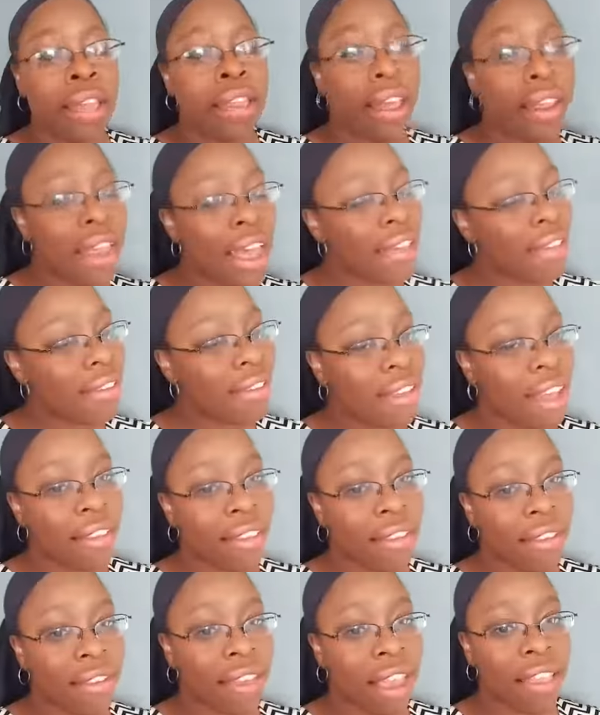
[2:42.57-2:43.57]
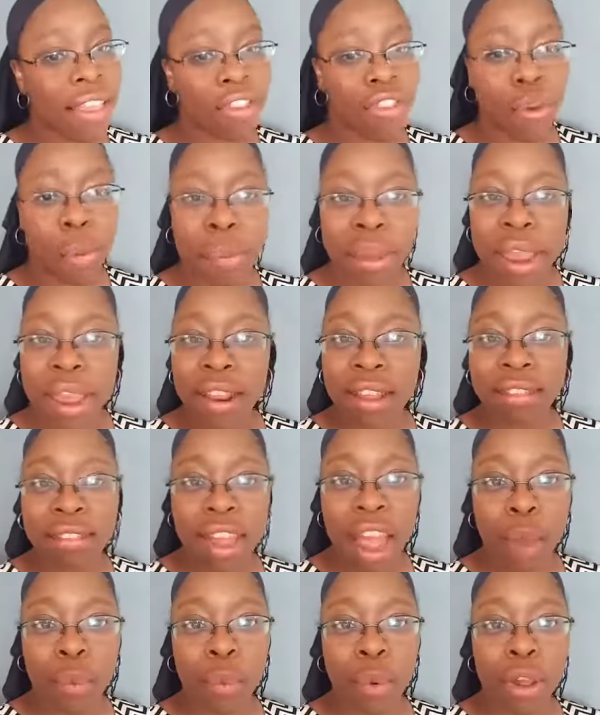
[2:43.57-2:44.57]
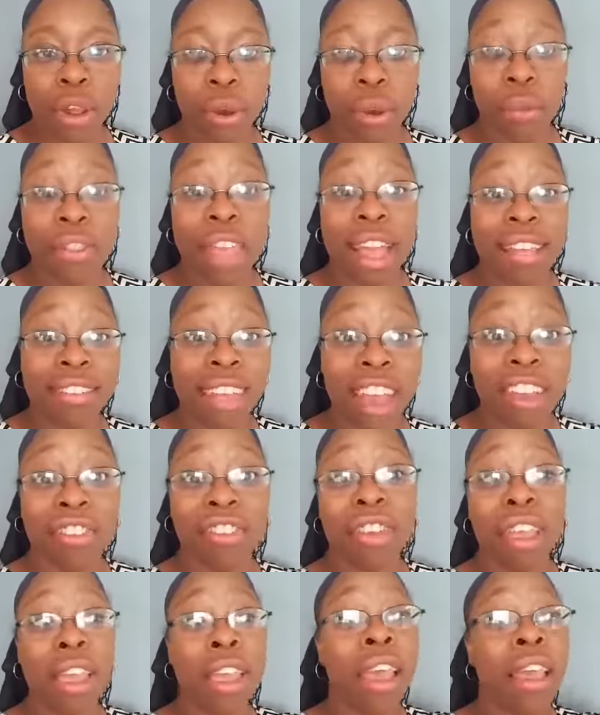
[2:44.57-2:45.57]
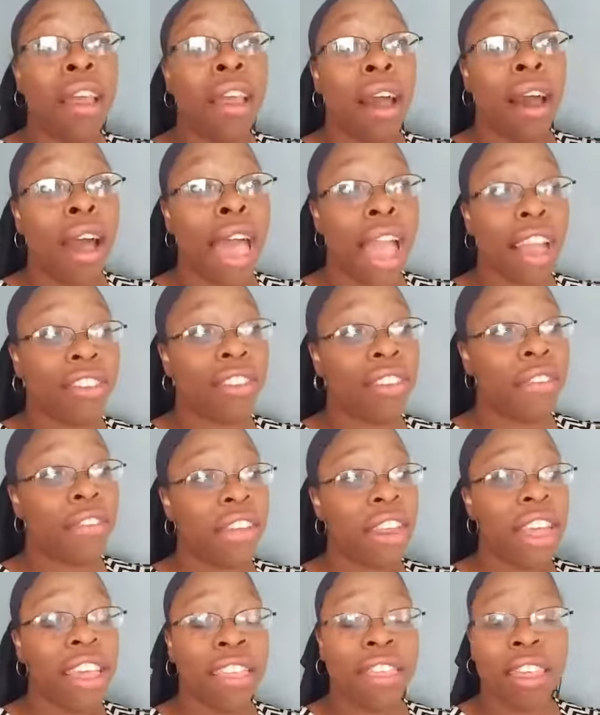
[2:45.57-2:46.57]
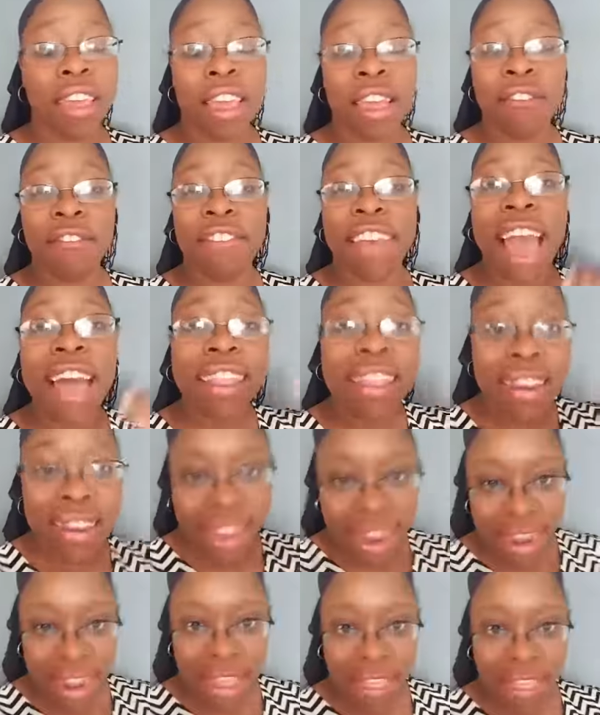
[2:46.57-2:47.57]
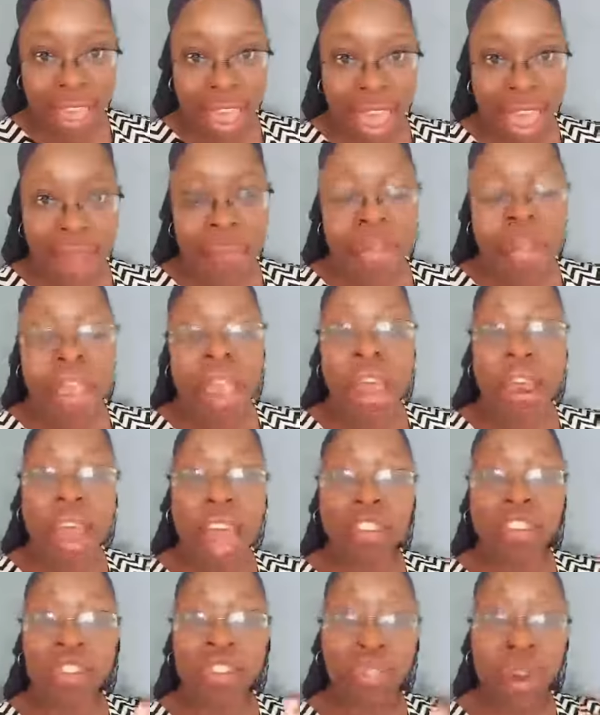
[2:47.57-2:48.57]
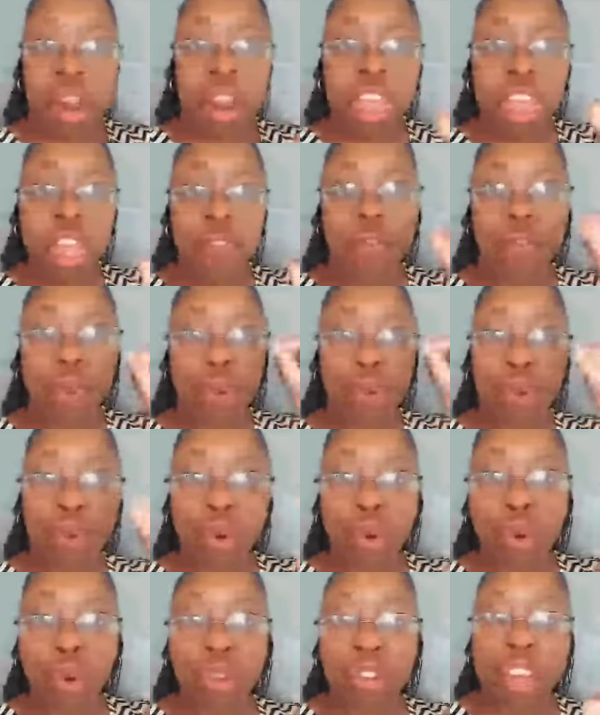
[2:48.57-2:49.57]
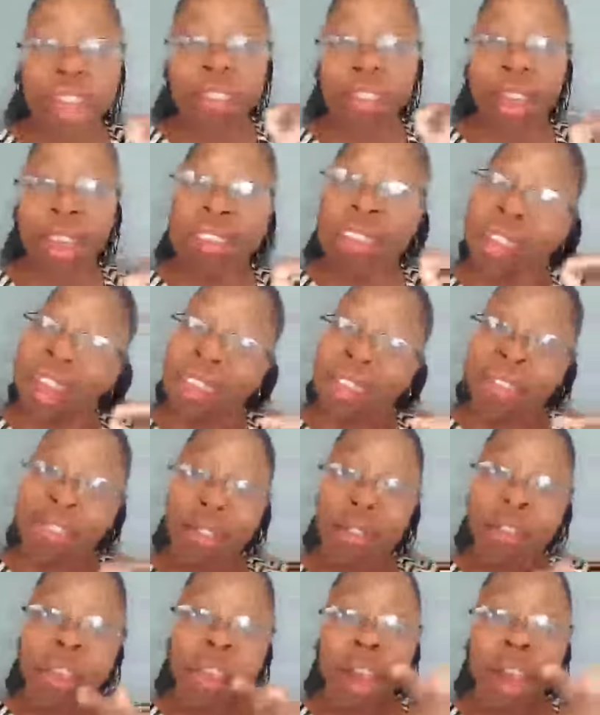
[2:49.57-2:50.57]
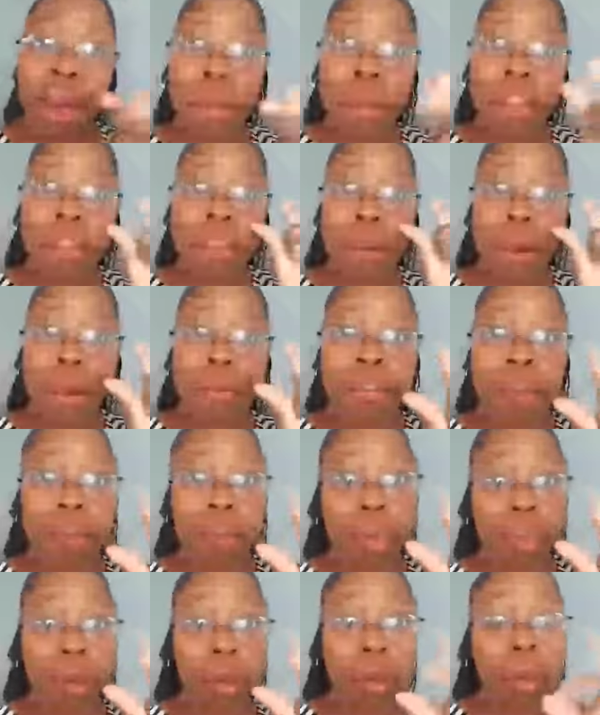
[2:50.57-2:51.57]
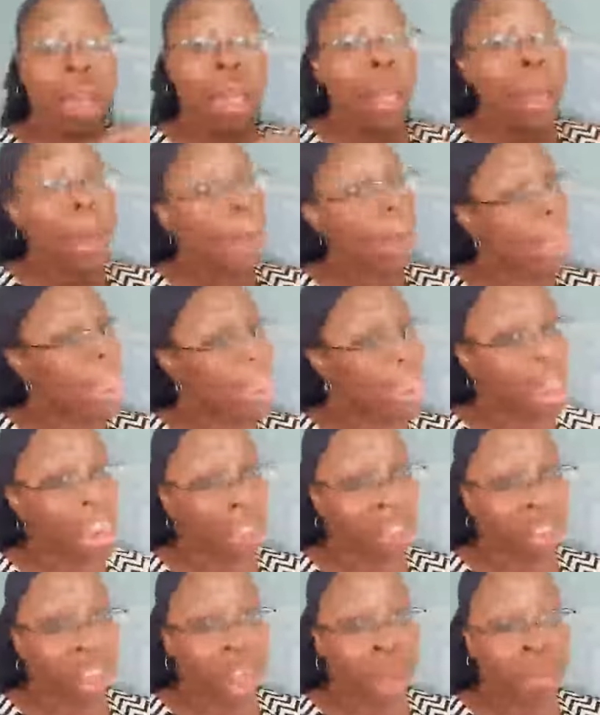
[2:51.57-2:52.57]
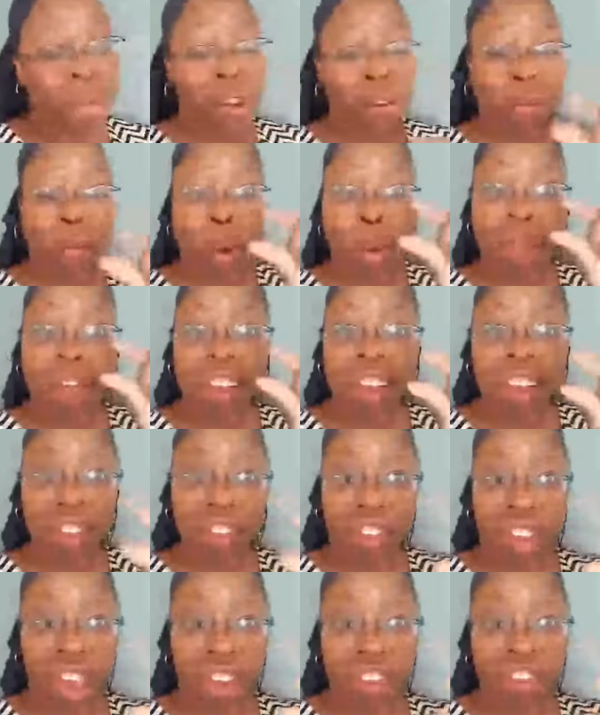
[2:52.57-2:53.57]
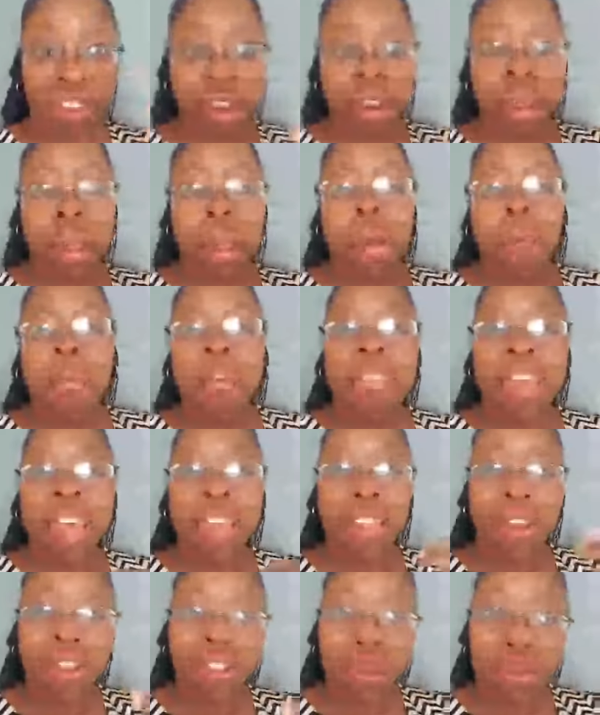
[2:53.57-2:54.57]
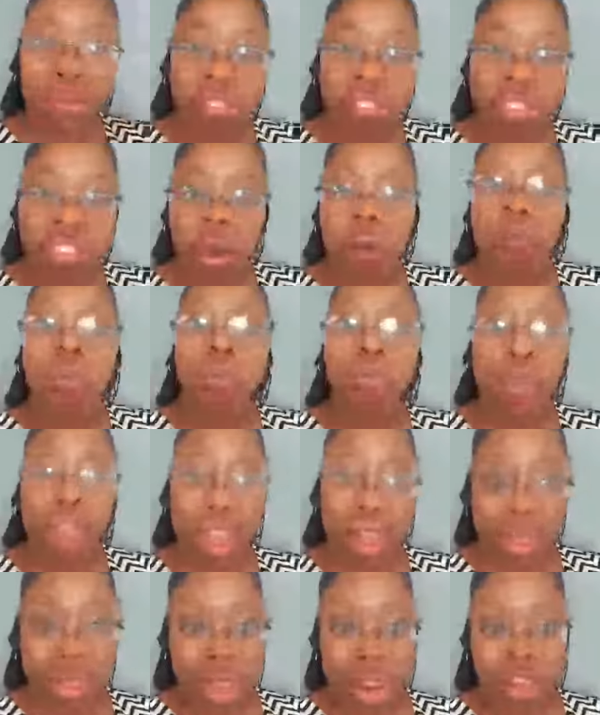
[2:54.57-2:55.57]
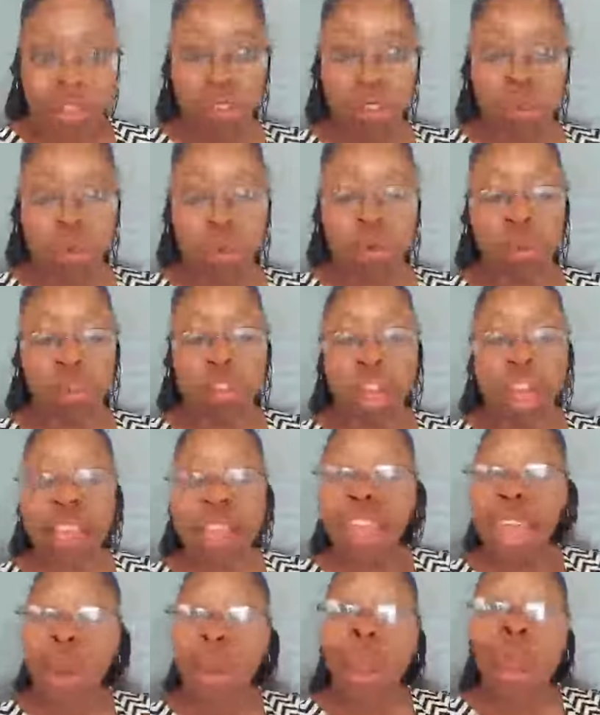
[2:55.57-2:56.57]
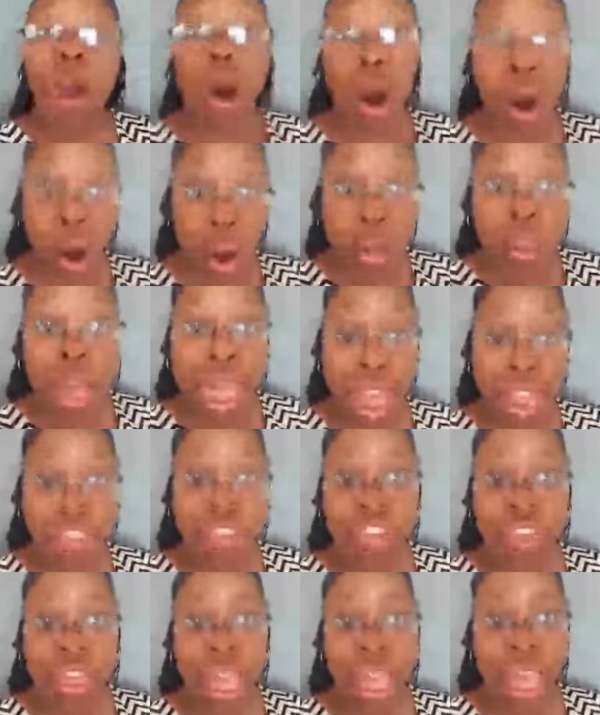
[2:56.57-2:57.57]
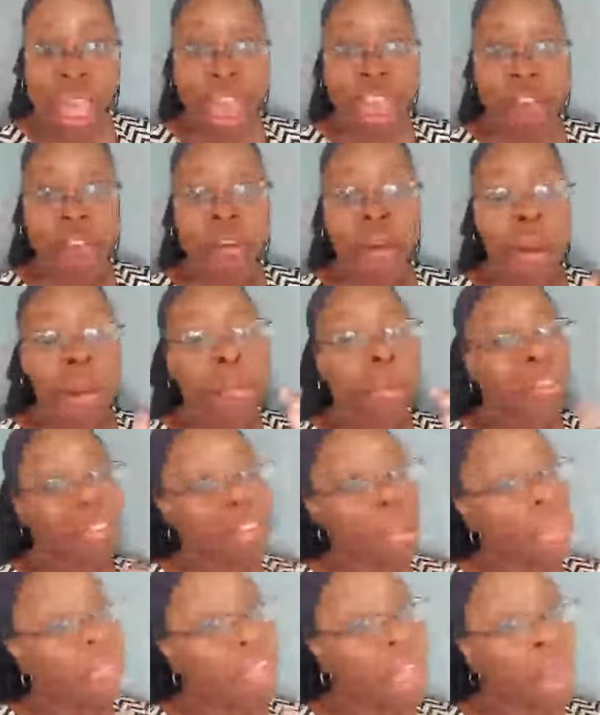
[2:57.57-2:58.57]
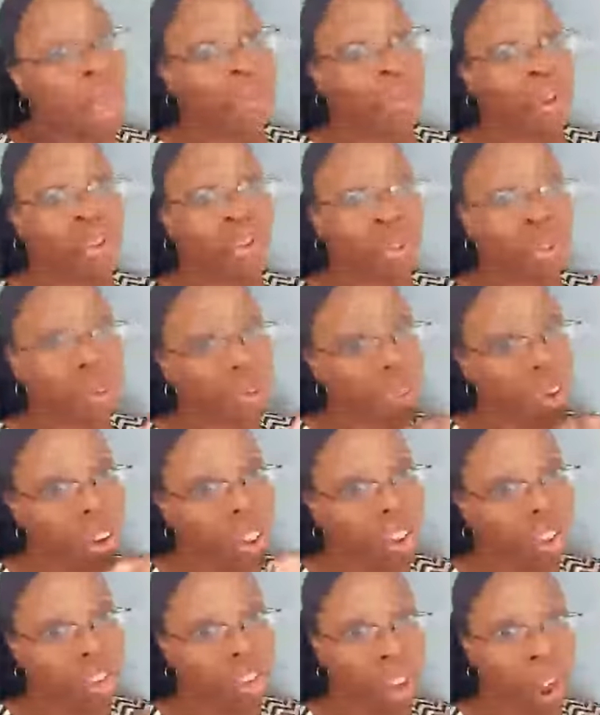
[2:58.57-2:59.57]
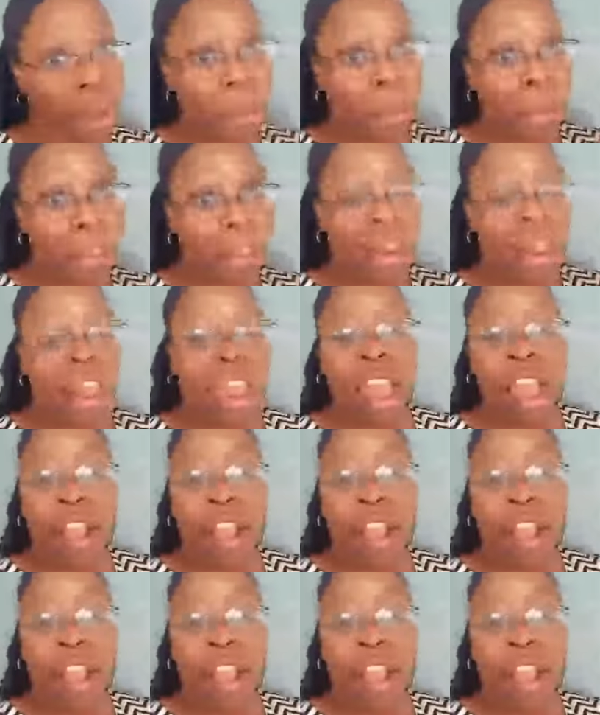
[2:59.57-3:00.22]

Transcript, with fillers: That that's not to say that your pain is not real. That's actually actually, if anything, validating that and actually trying to give you tools that doesn't necessarily come in the form of a may not even come in the form of an injection, but that there's some self-regulating tools that we all actually have, but sometimes our tools aren't as sharpened.